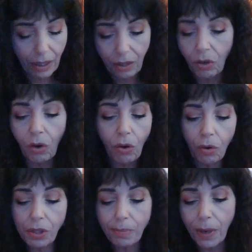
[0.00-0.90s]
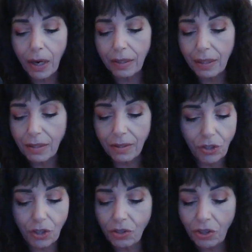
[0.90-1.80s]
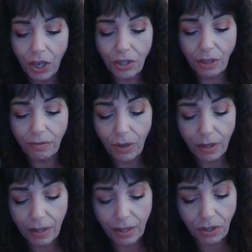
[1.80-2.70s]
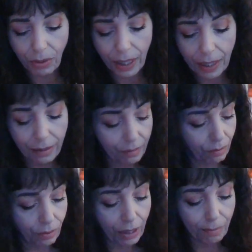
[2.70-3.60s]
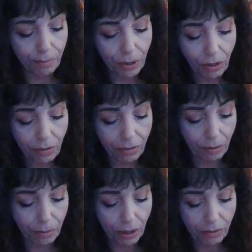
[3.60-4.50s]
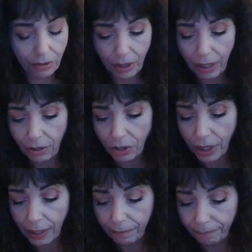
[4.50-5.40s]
no holds barred. This is just charging forth and doing it. What a beautiful, beautiful energy.